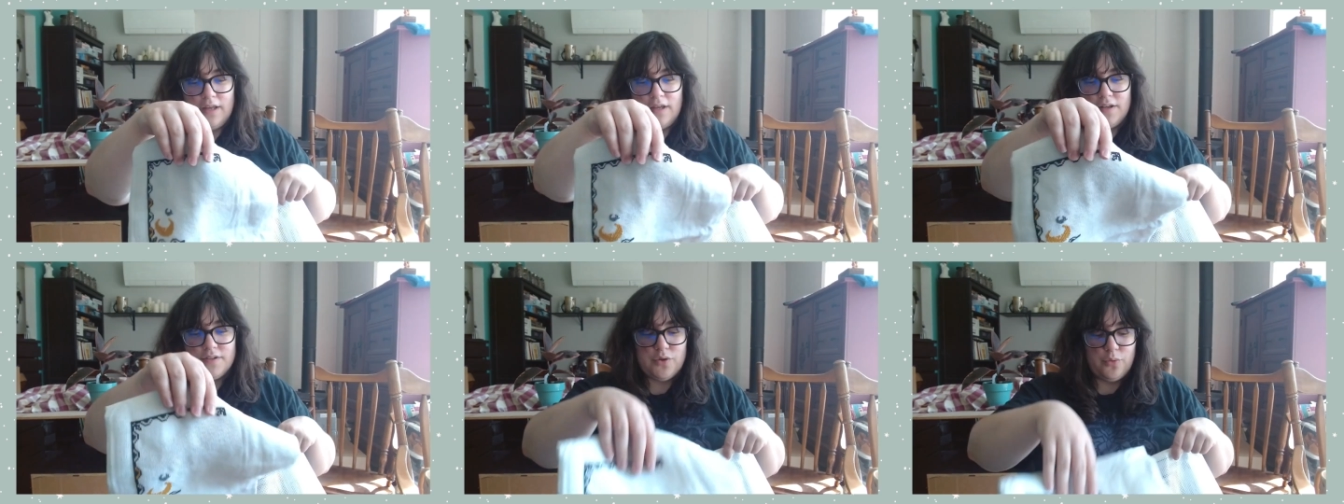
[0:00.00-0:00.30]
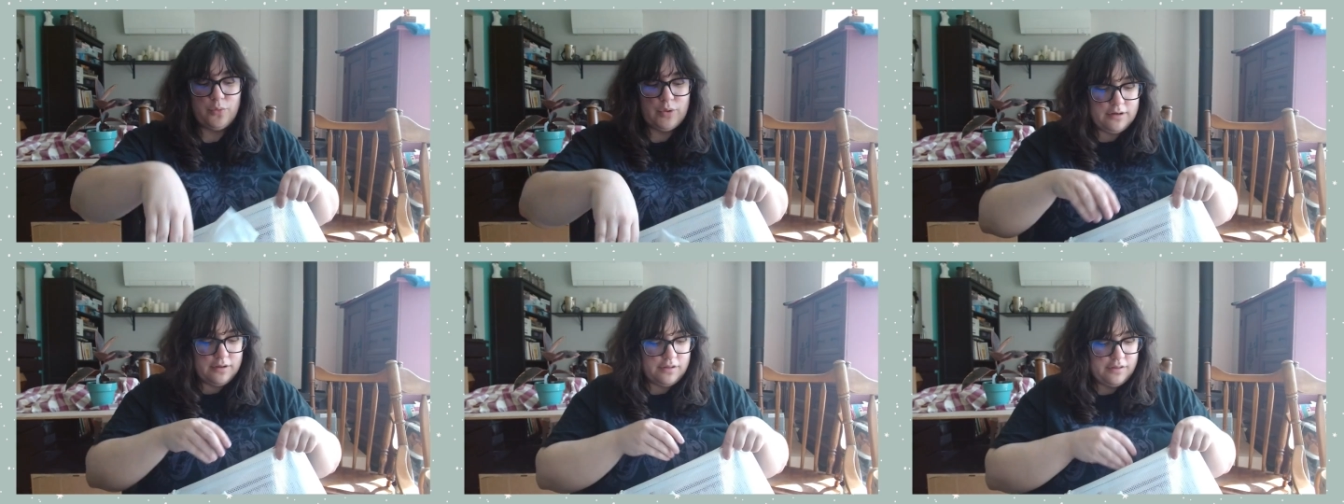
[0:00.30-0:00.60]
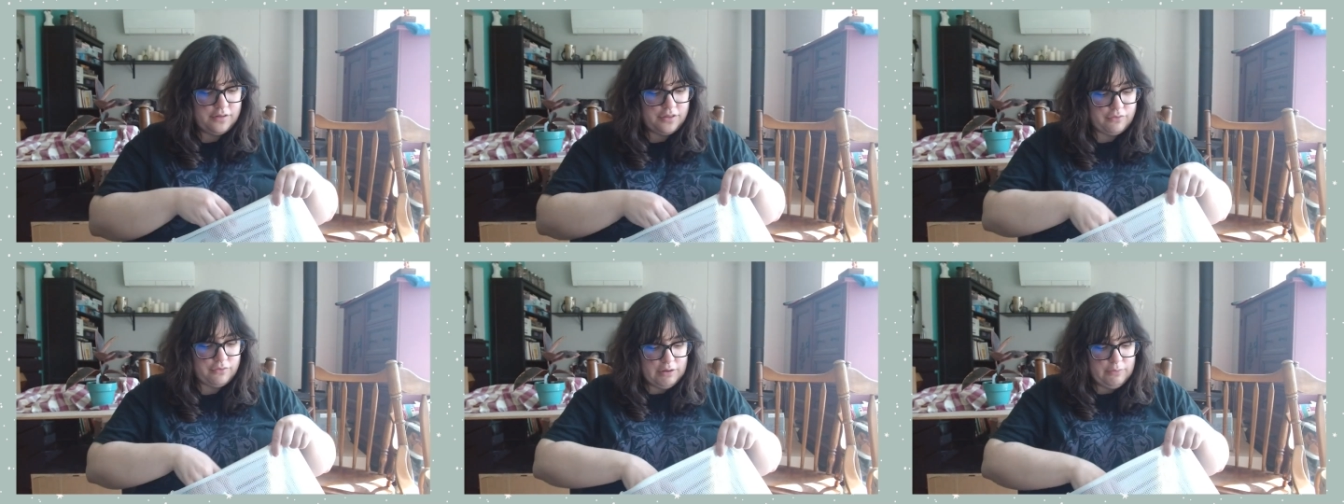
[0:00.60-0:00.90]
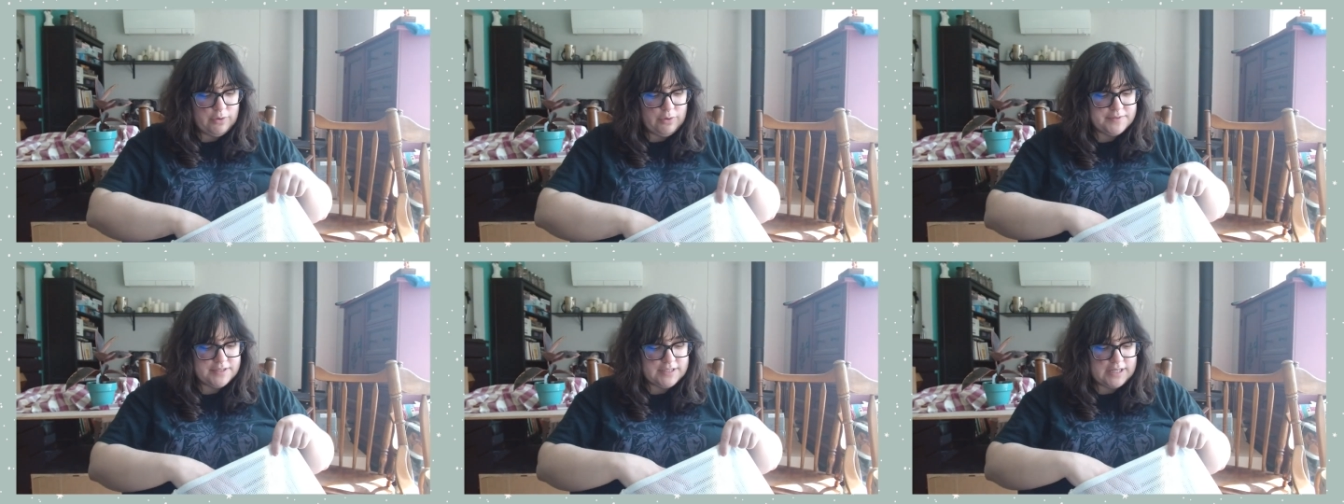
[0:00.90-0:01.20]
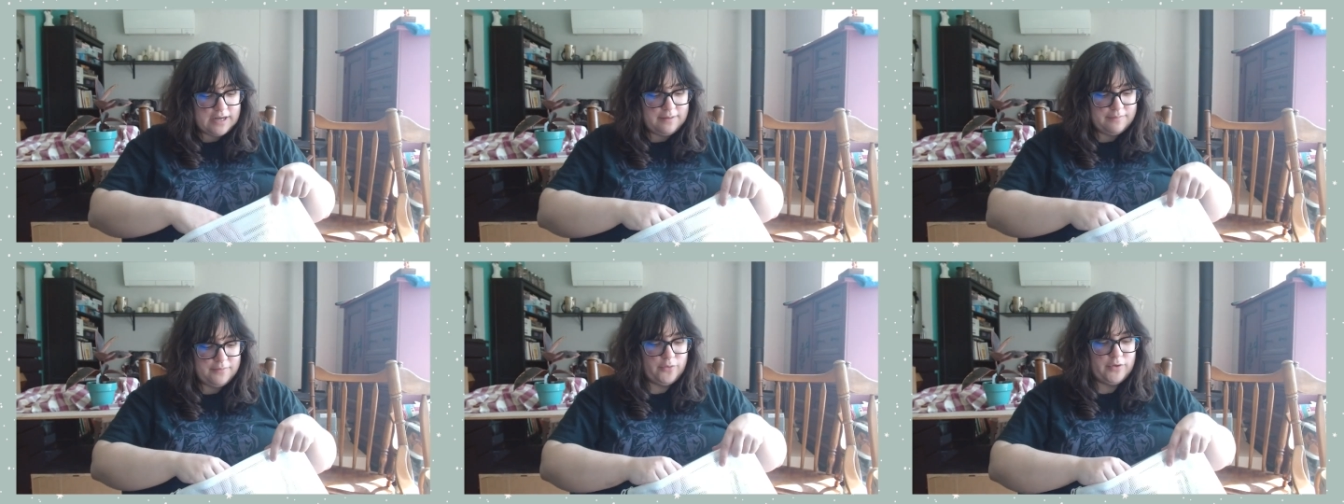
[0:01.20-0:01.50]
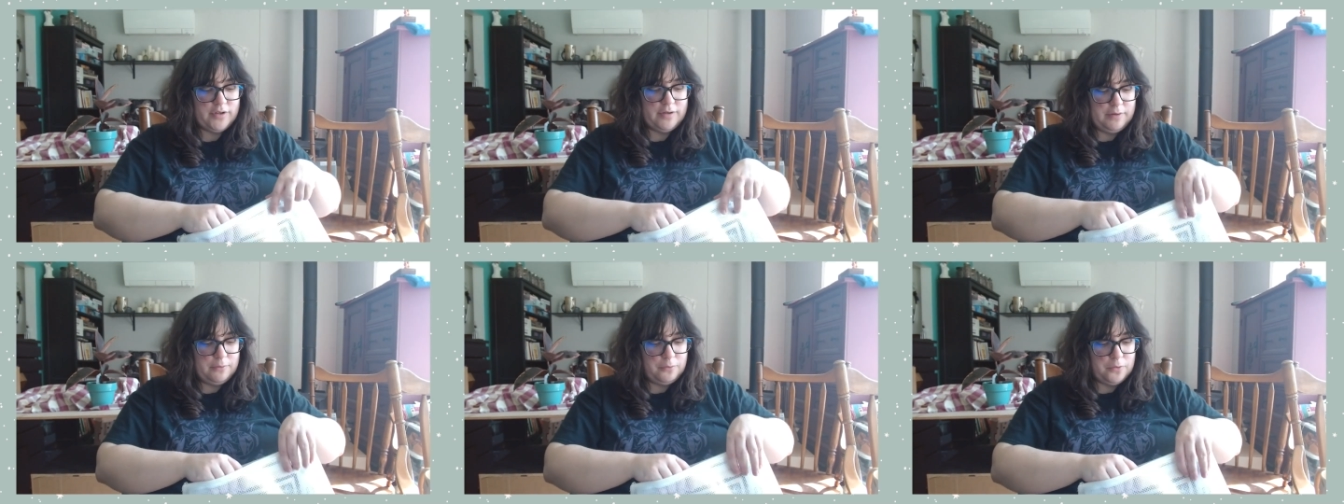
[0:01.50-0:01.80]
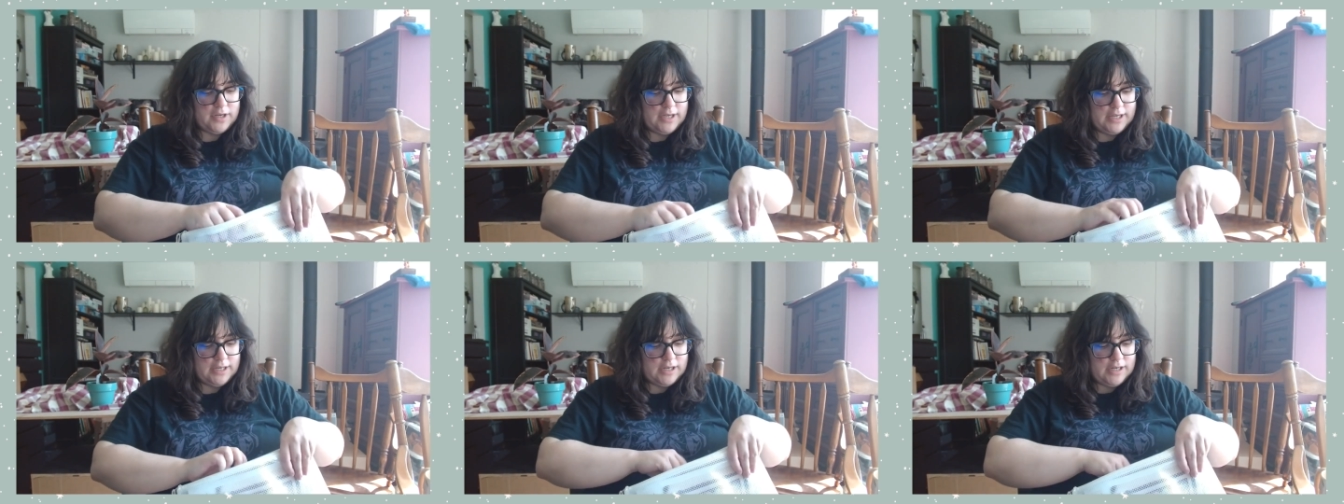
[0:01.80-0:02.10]
So what are the 3 WIPs that I'm going to be
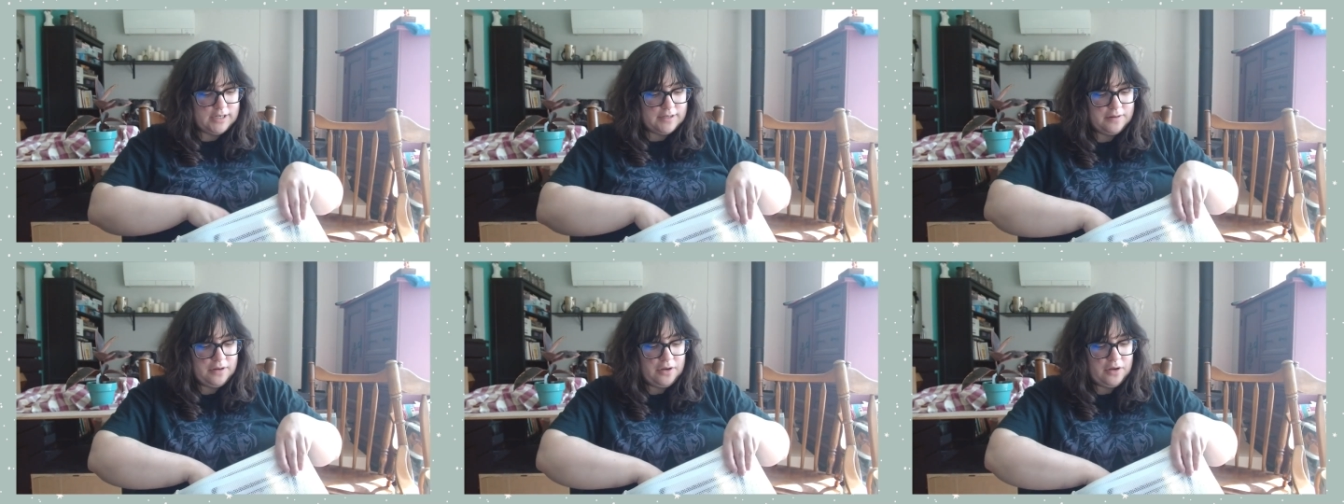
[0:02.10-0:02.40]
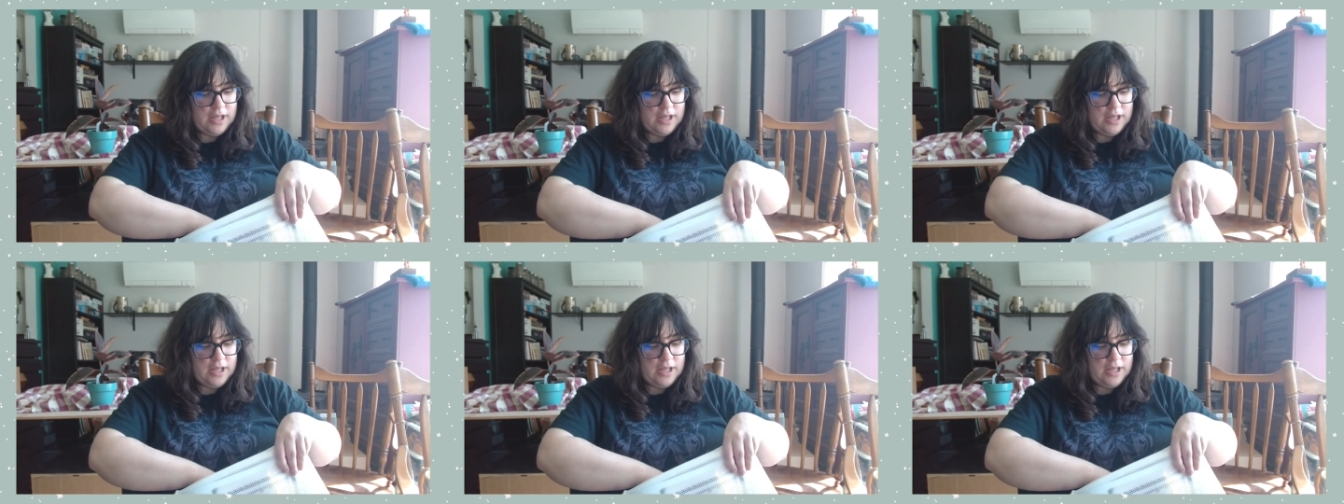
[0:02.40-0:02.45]
working on?